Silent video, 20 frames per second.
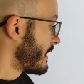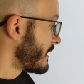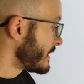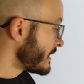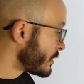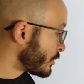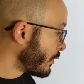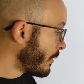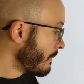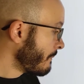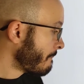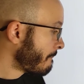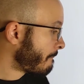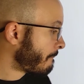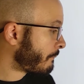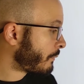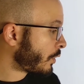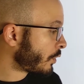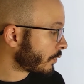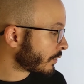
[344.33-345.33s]
¿Y tú
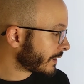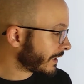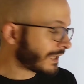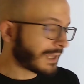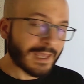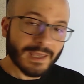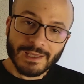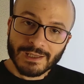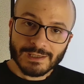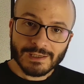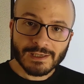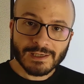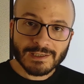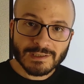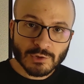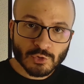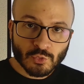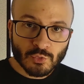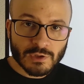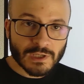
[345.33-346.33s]
por qué
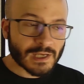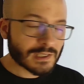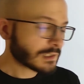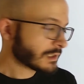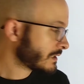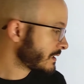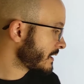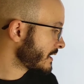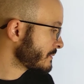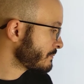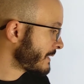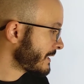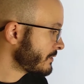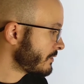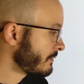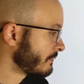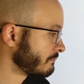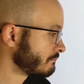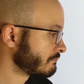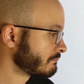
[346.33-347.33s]
estudias
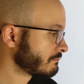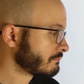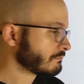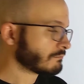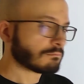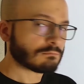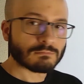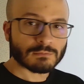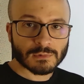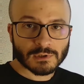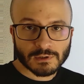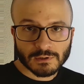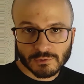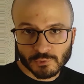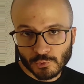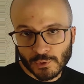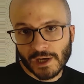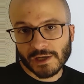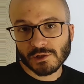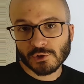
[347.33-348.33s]
español?
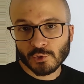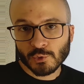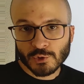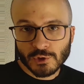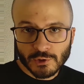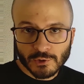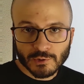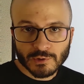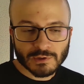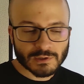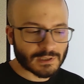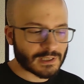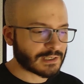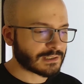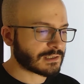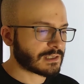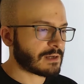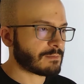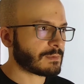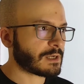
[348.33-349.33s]
Try to use, as
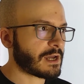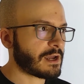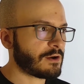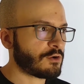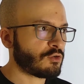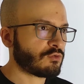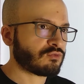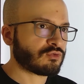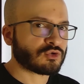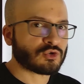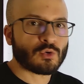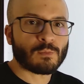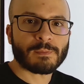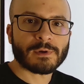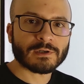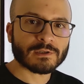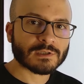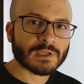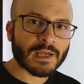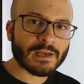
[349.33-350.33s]
some kind of
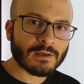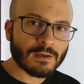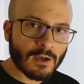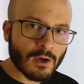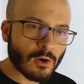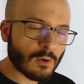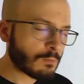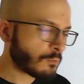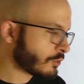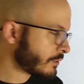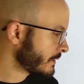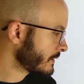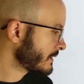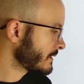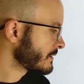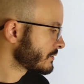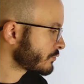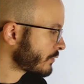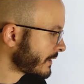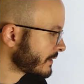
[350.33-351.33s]
super tiny homework,
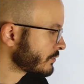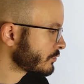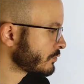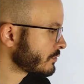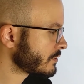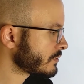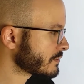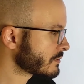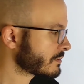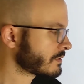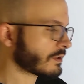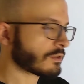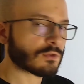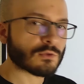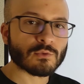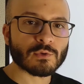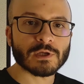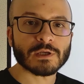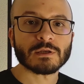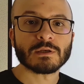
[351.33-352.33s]
try to use the
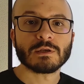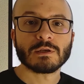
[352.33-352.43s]
three